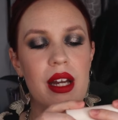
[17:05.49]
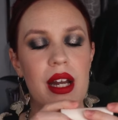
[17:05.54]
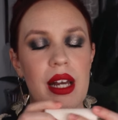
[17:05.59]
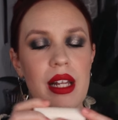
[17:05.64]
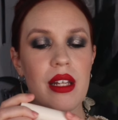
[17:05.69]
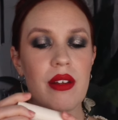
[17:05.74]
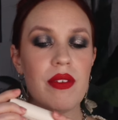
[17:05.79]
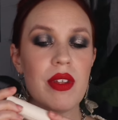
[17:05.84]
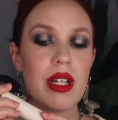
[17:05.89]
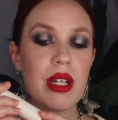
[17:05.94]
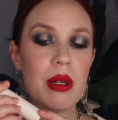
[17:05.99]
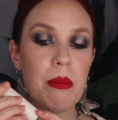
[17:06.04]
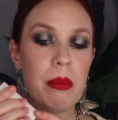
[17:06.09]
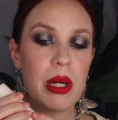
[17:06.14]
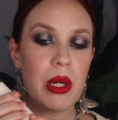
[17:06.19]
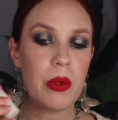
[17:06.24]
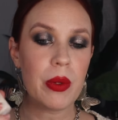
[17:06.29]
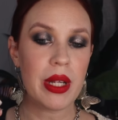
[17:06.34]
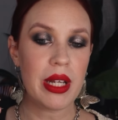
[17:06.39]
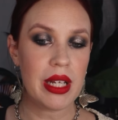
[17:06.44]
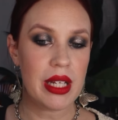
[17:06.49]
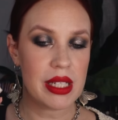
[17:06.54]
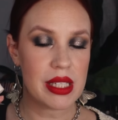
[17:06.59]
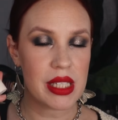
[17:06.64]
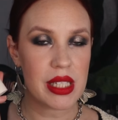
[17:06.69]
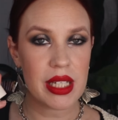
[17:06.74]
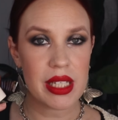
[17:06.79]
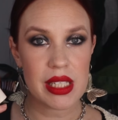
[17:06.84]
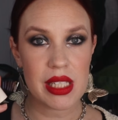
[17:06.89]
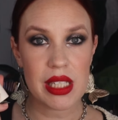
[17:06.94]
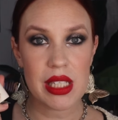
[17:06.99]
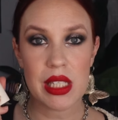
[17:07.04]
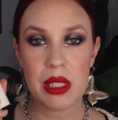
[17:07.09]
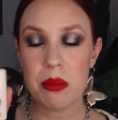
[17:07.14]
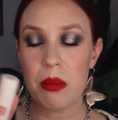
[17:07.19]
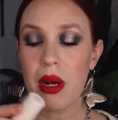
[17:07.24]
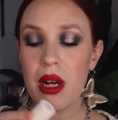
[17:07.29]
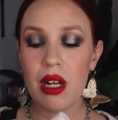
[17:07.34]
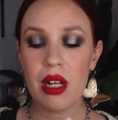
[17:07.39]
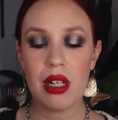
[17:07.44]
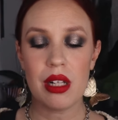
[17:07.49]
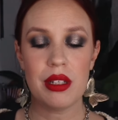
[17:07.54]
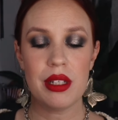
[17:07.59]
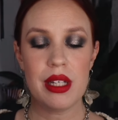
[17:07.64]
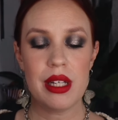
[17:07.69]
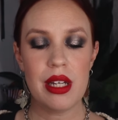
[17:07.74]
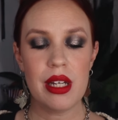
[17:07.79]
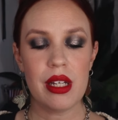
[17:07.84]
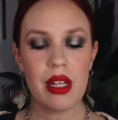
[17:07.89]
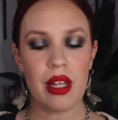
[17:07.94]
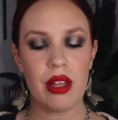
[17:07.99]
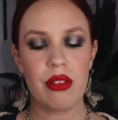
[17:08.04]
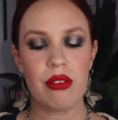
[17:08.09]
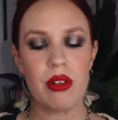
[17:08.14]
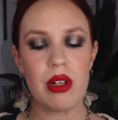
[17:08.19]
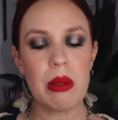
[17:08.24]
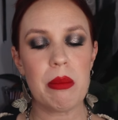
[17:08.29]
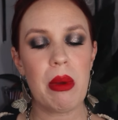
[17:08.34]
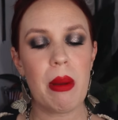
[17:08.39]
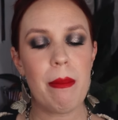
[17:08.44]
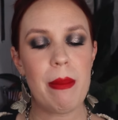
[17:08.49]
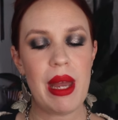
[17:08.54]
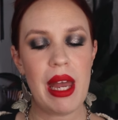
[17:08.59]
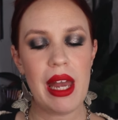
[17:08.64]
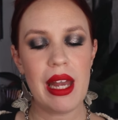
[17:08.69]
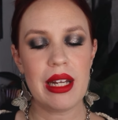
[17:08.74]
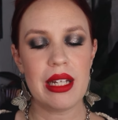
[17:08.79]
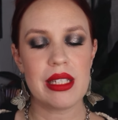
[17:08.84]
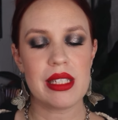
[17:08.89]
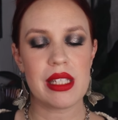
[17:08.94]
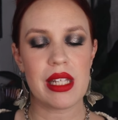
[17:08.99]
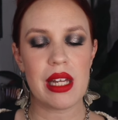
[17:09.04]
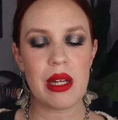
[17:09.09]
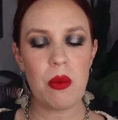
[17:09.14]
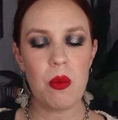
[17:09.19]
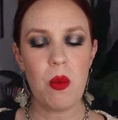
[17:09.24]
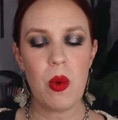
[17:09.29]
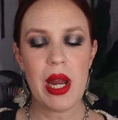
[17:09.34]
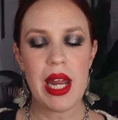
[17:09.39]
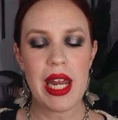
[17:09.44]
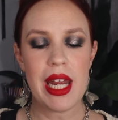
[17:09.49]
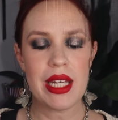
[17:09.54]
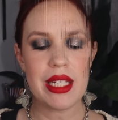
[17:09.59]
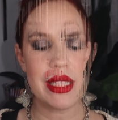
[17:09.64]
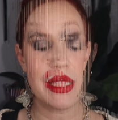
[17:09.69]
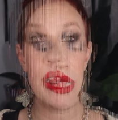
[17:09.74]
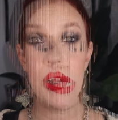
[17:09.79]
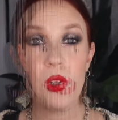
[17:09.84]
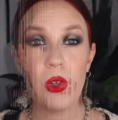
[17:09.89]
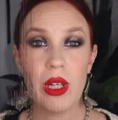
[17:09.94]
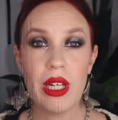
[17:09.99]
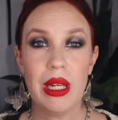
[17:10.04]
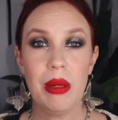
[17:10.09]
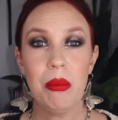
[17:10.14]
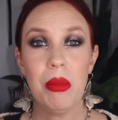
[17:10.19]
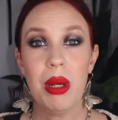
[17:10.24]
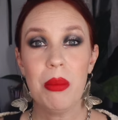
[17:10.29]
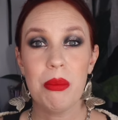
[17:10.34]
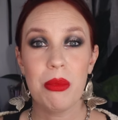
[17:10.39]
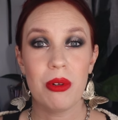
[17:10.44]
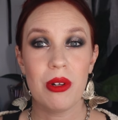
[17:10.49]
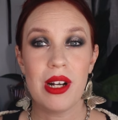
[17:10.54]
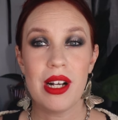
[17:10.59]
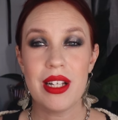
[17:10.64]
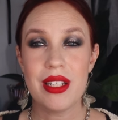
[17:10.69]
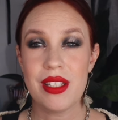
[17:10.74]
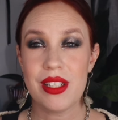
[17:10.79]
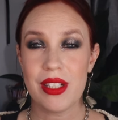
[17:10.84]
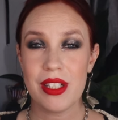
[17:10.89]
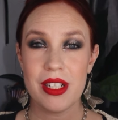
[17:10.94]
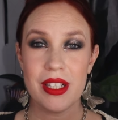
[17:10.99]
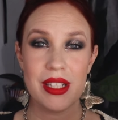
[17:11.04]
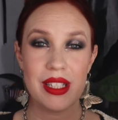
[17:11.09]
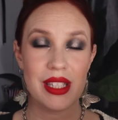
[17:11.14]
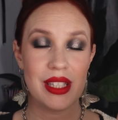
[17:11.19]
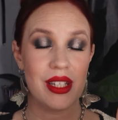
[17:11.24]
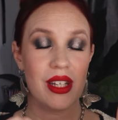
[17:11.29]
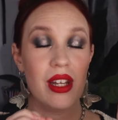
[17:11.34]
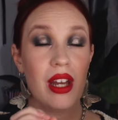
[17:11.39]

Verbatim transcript: I love the component. It's nice and small. I could throw it in my bag. It's lightweight. Cream bronzers.